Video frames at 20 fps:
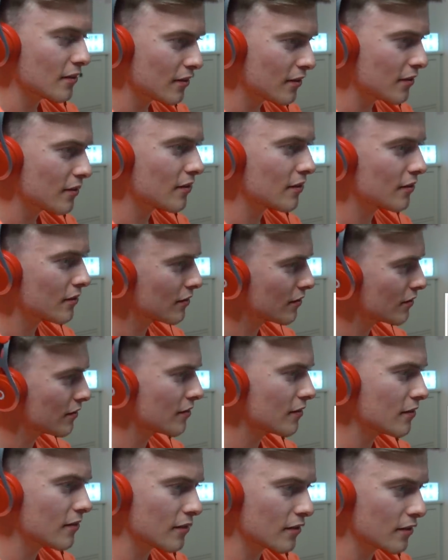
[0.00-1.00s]
Well, whether you've
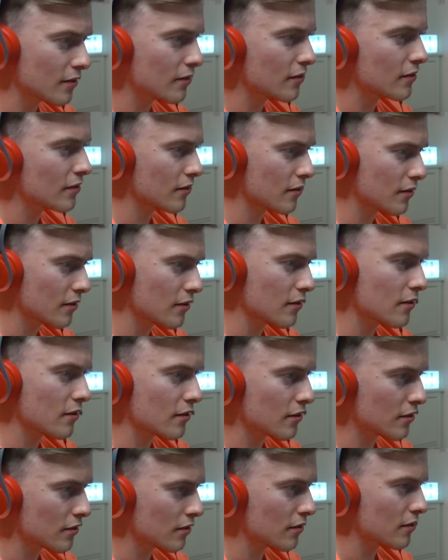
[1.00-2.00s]
seen us before or
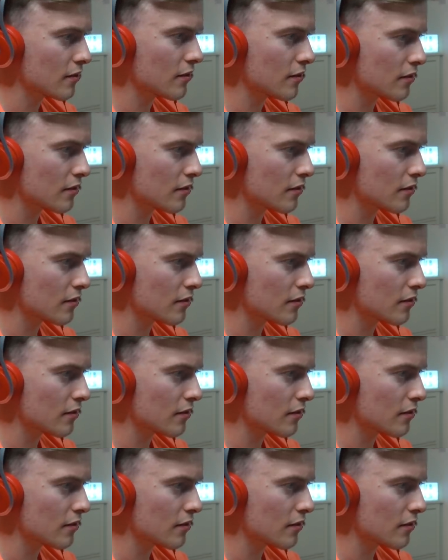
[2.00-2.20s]
not,